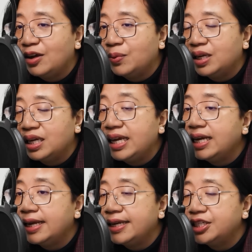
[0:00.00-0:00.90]
our
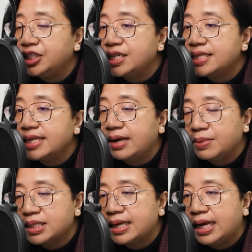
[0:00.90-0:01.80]
inclinations
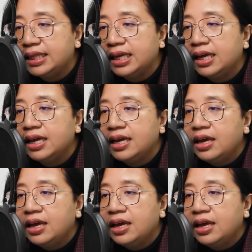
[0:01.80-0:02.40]
and personality.